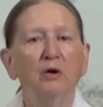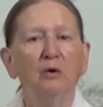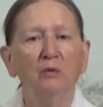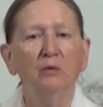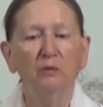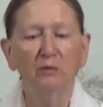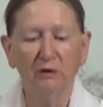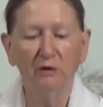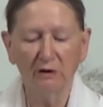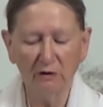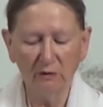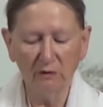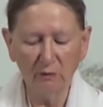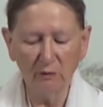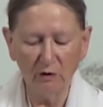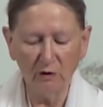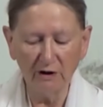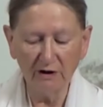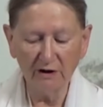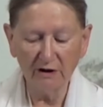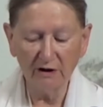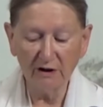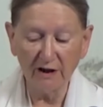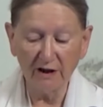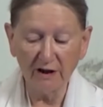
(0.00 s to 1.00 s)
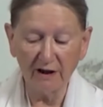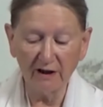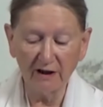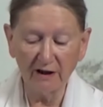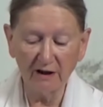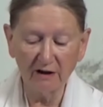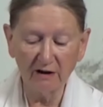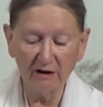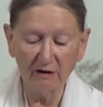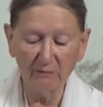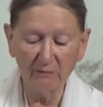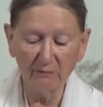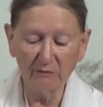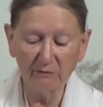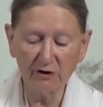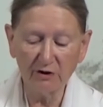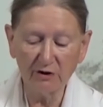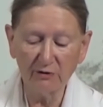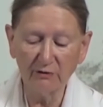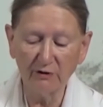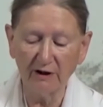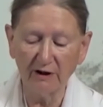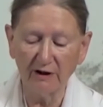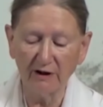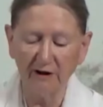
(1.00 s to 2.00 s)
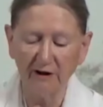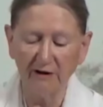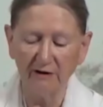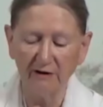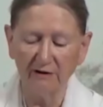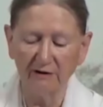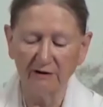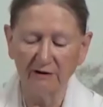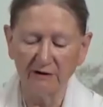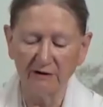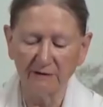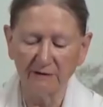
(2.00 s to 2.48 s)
will one day come to an end.